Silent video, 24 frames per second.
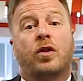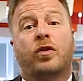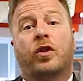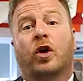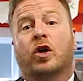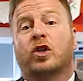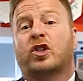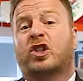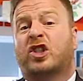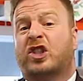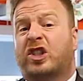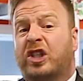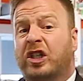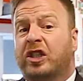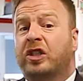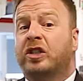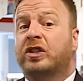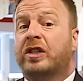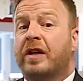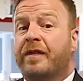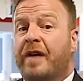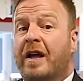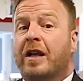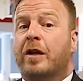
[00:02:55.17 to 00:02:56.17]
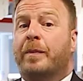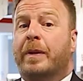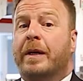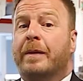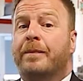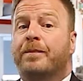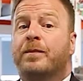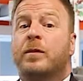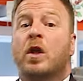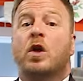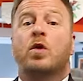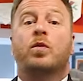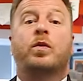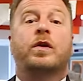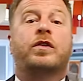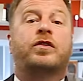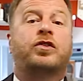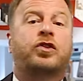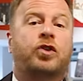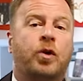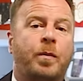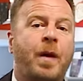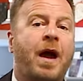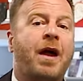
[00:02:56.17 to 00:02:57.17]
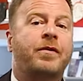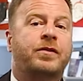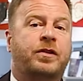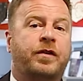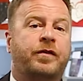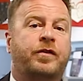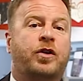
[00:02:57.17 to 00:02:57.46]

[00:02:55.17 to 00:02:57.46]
though still developing with some areas